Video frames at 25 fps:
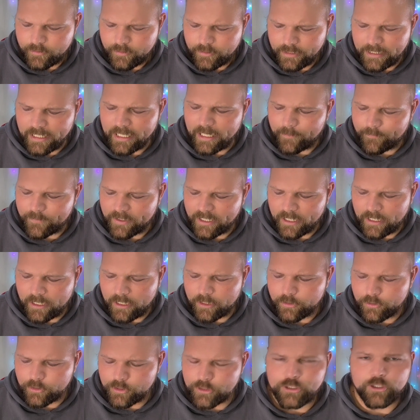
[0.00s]
Yeah, yeah,
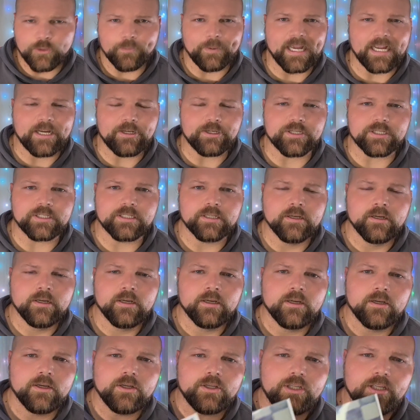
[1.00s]
102 pages.
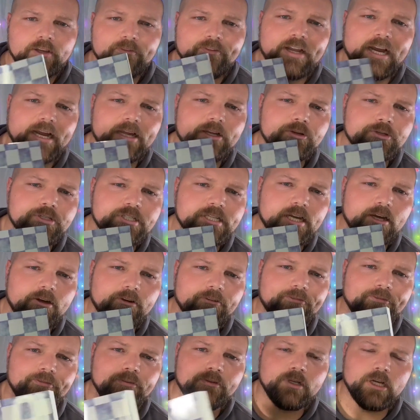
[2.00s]
You've got
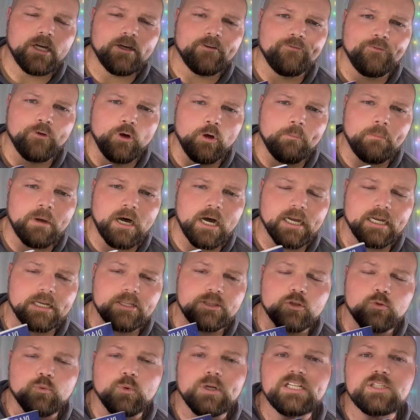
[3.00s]
yourself a full manga.
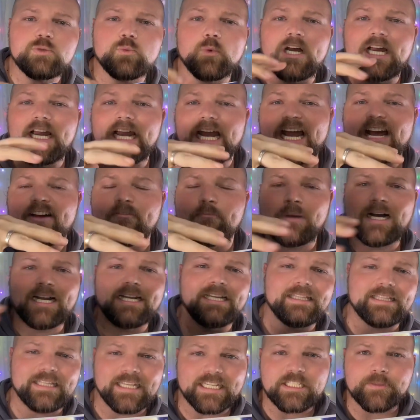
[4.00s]
The reason why I have
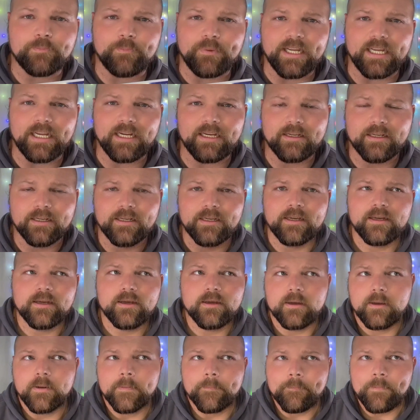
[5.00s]
mine this big
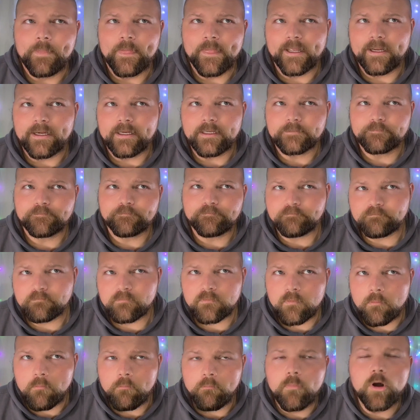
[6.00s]

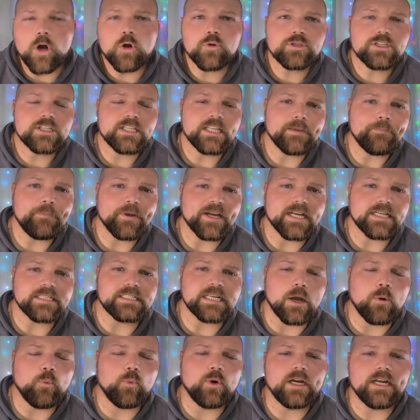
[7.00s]
mostly because
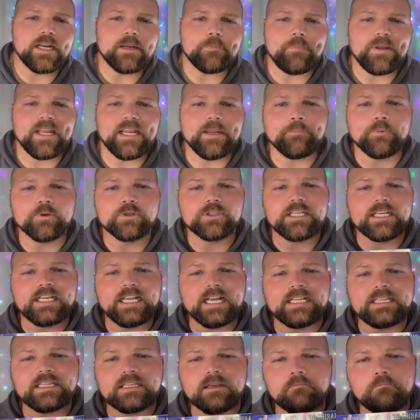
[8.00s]
I wanted people to
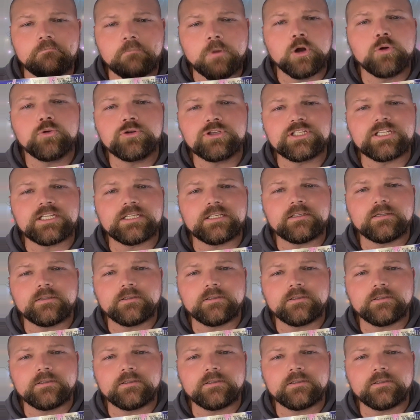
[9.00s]
get the most